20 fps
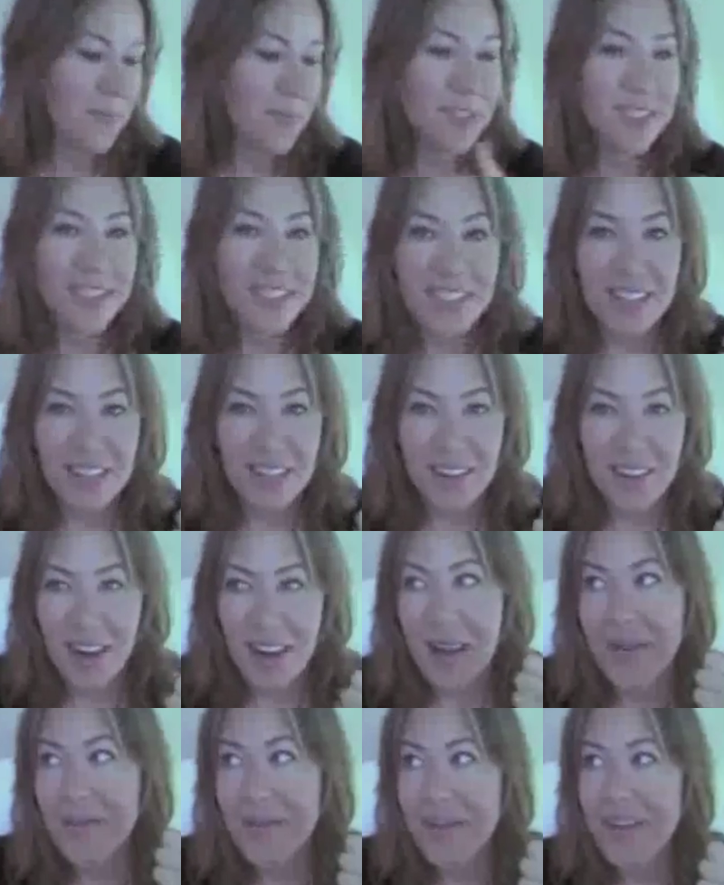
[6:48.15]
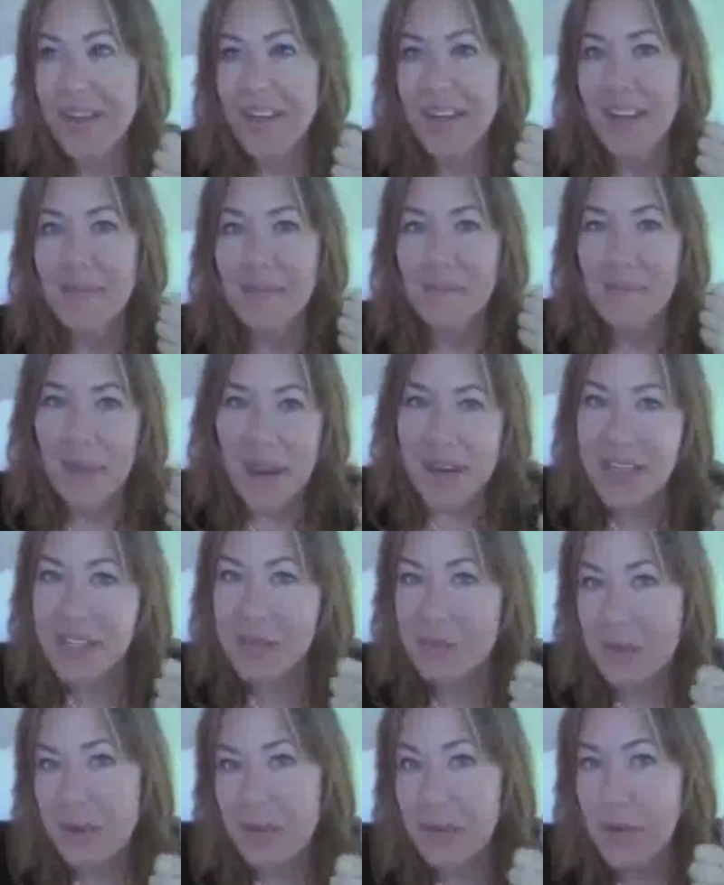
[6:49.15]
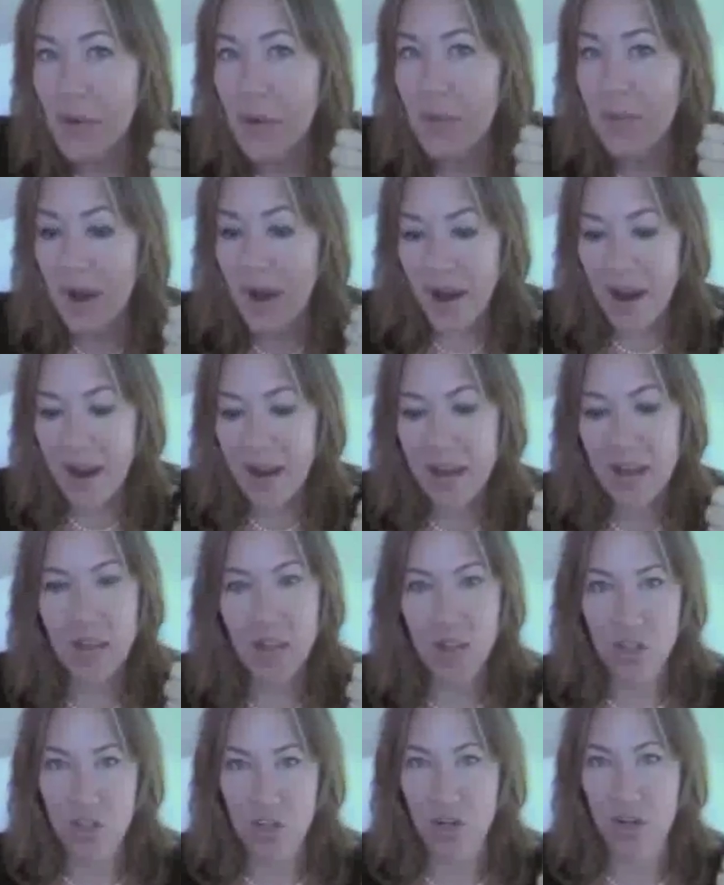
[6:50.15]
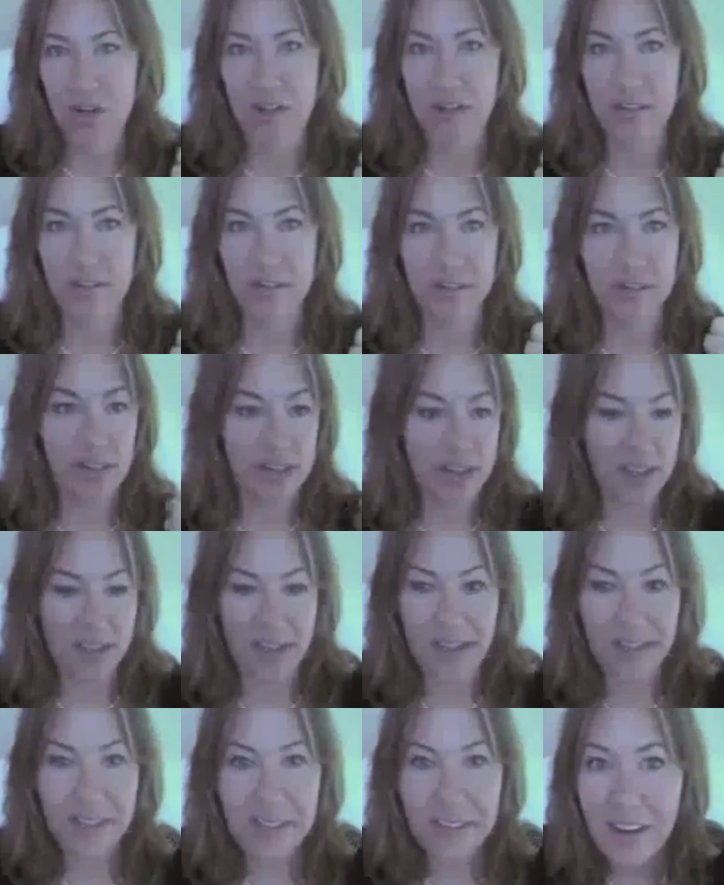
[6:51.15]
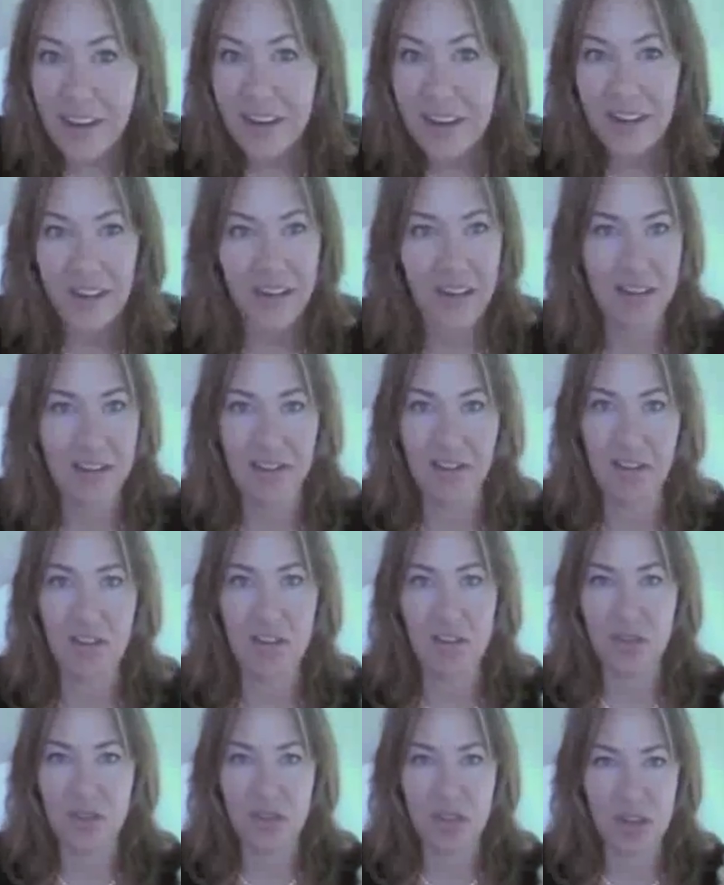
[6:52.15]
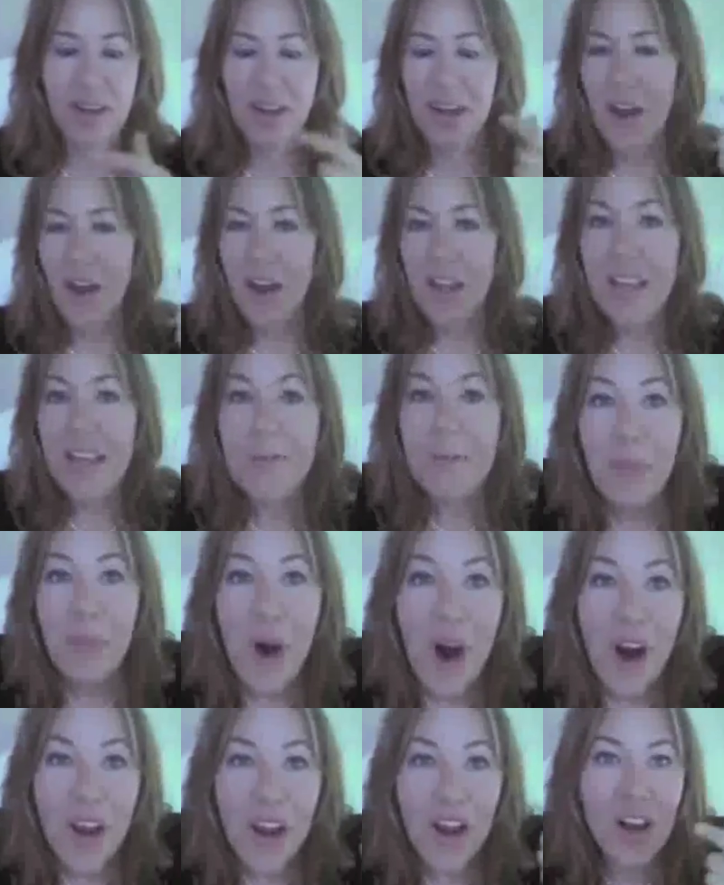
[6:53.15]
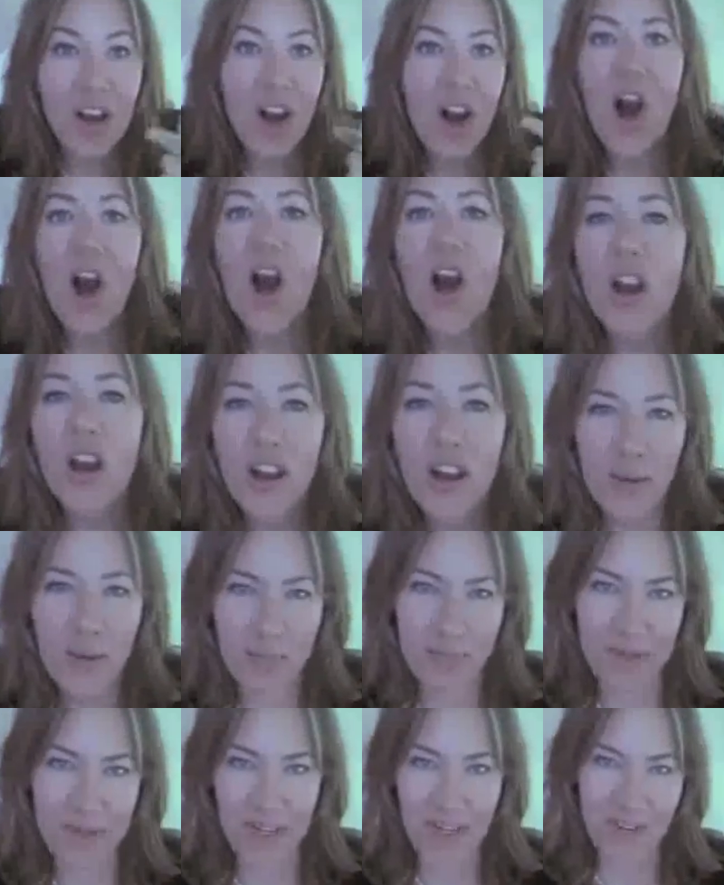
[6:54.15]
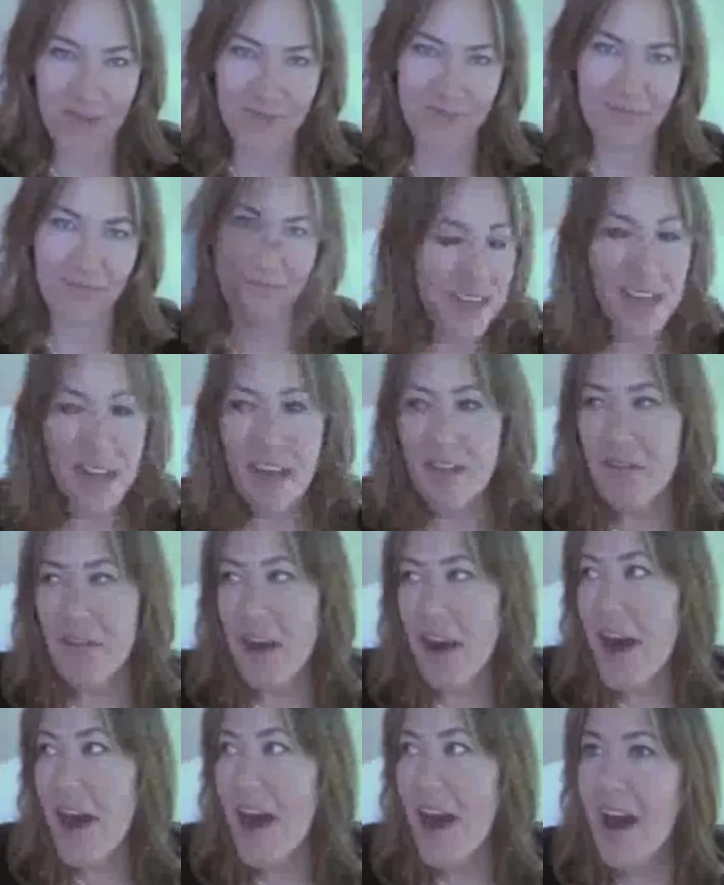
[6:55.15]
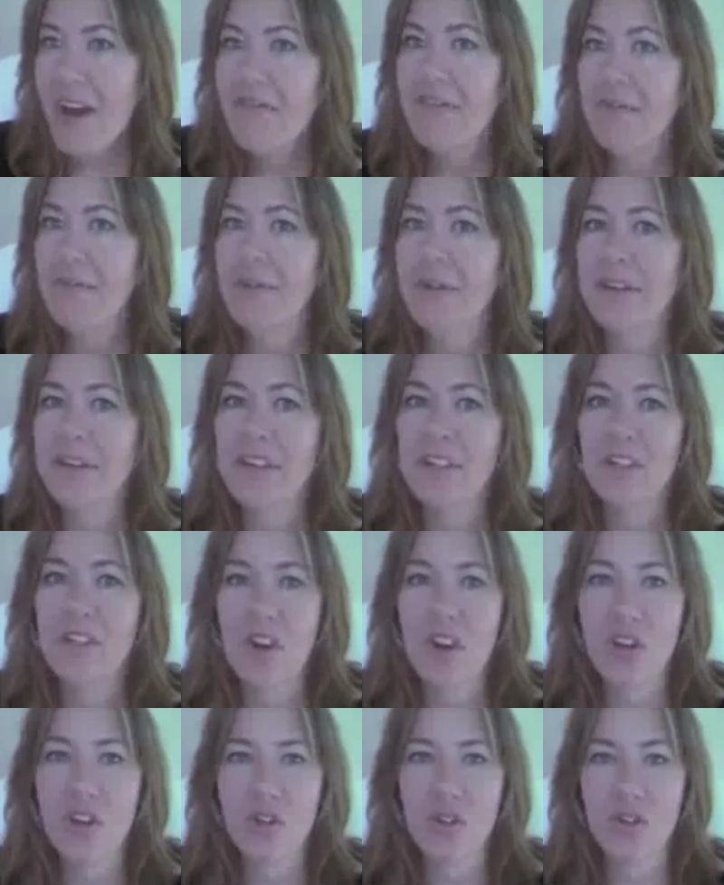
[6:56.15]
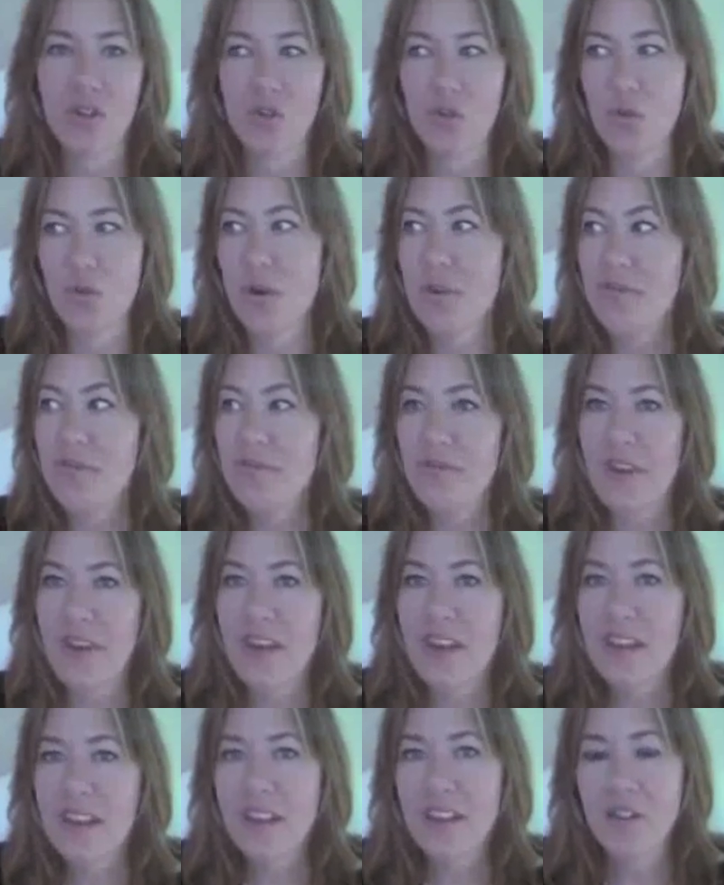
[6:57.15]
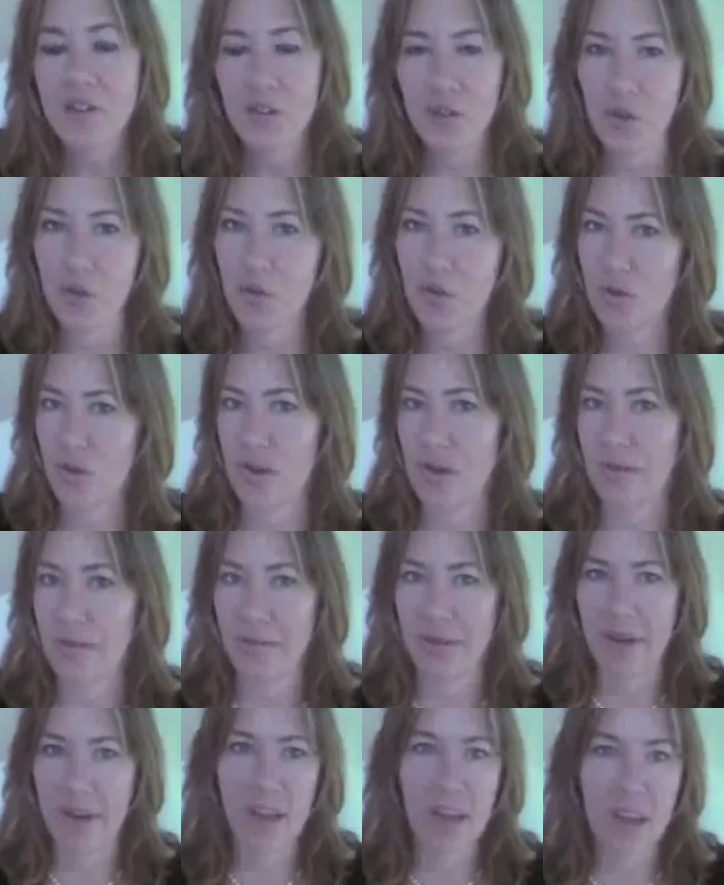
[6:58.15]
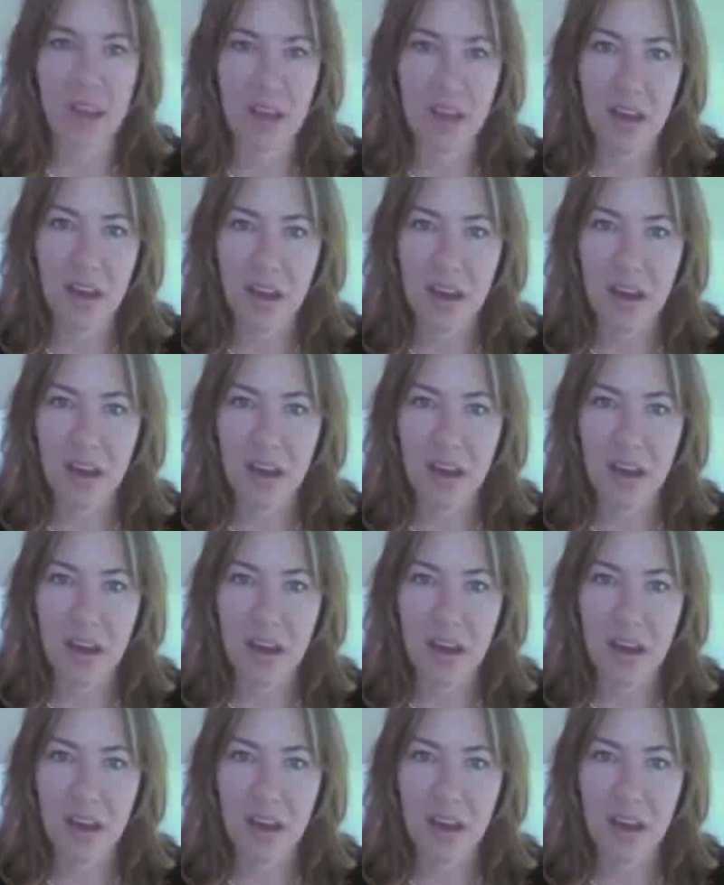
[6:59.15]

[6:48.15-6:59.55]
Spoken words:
But still, it makes people buy insurance. Like, that's not in the Constitution. He bought a car company. He gave $500 million to a failing solar company.